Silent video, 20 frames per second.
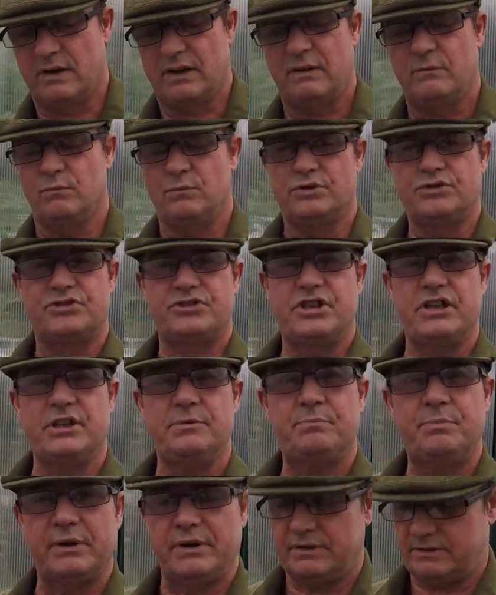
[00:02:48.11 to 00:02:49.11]
It was
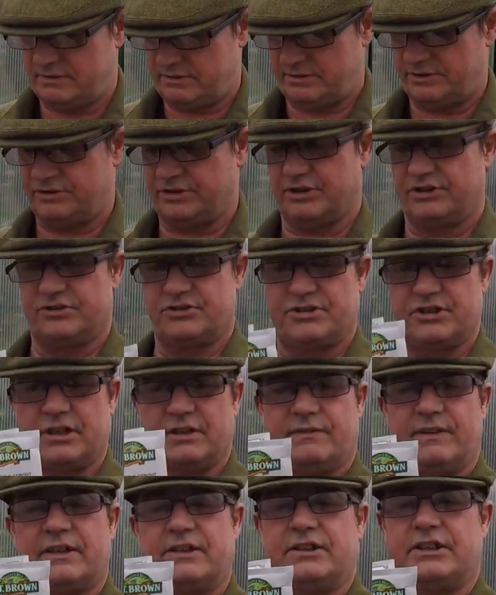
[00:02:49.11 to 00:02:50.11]
cheaper, as you can see.
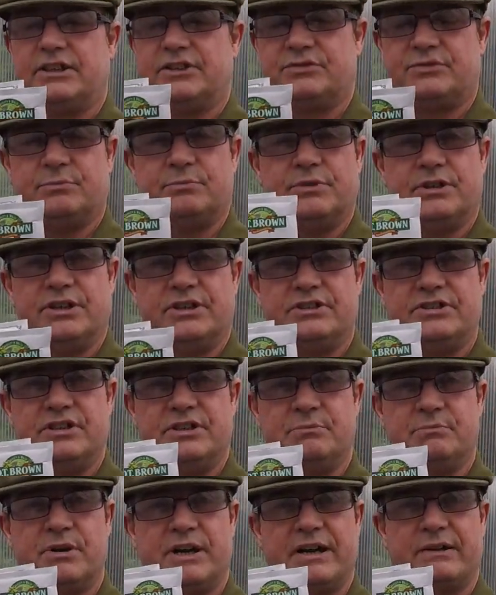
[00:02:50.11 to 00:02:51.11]
I've had these from
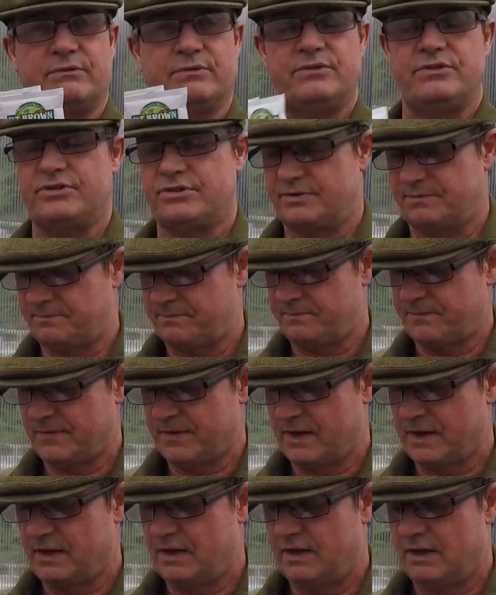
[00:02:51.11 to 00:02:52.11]
DT
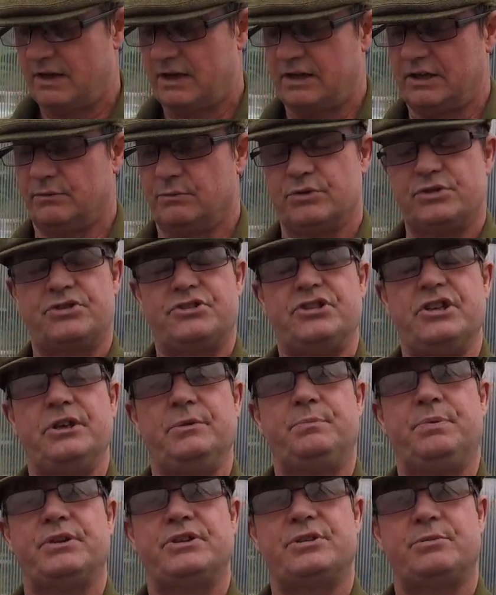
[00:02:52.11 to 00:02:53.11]
Brown's, and it was
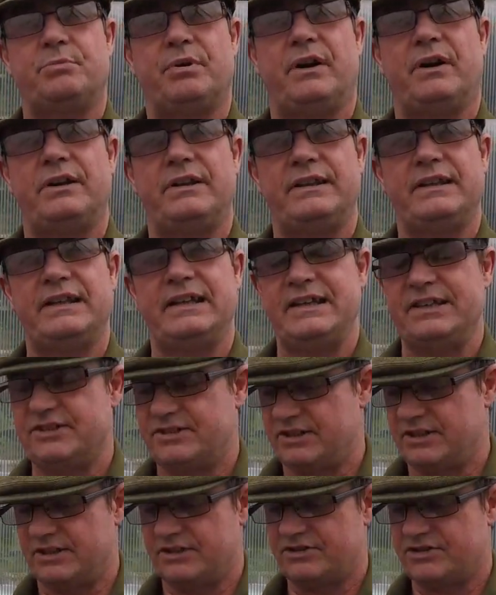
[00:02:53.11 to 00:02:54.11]
cheaper to buy
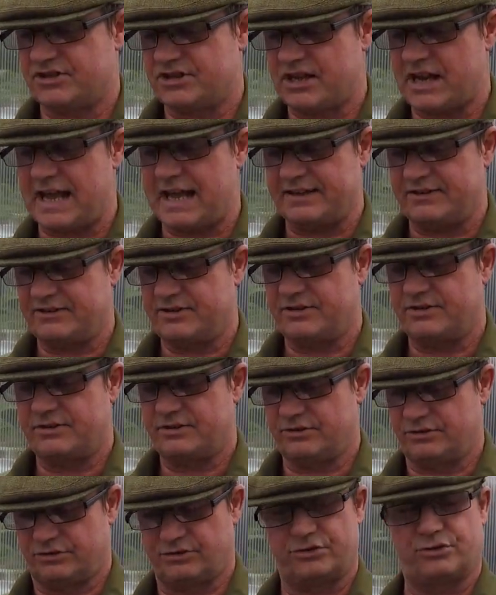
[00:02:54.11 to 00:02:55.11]
these in a set
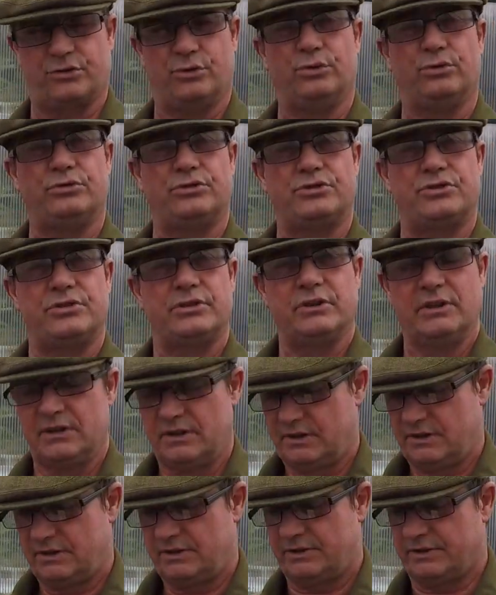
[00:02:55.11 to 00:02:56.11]
as such
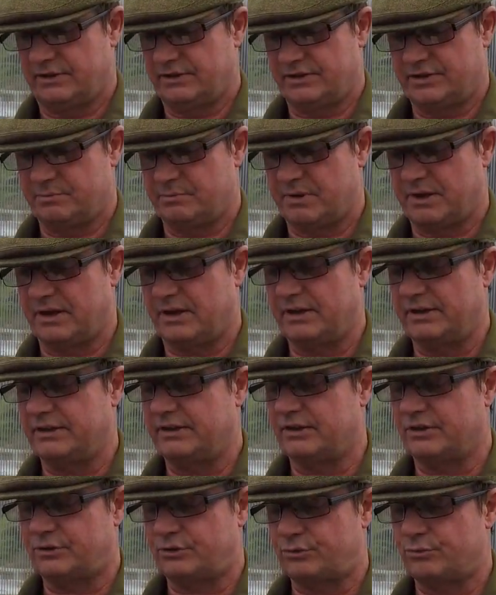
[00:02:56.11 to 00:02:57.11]
than to buy
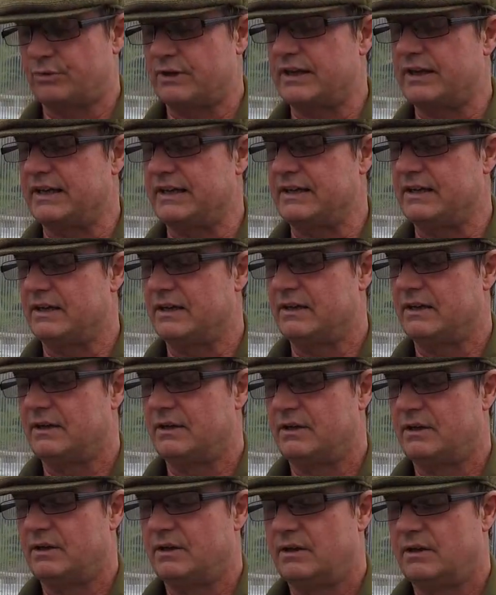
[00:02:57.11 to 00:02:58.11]
the 3
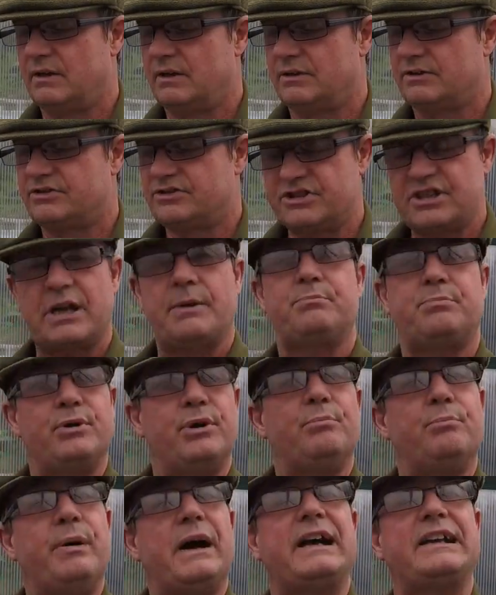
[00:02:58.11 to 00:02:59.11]

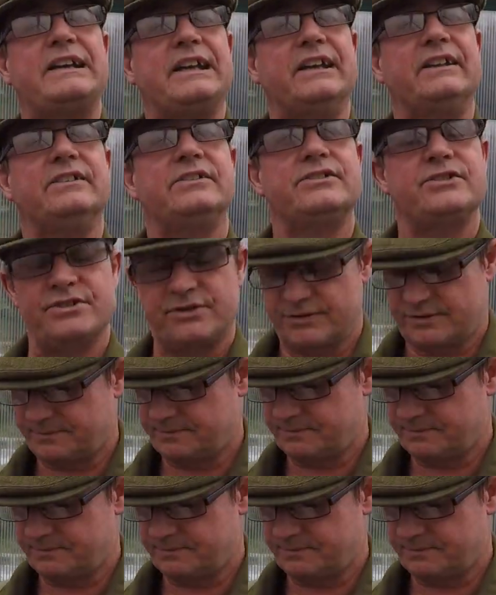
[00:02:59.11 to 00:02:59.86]
separate packets.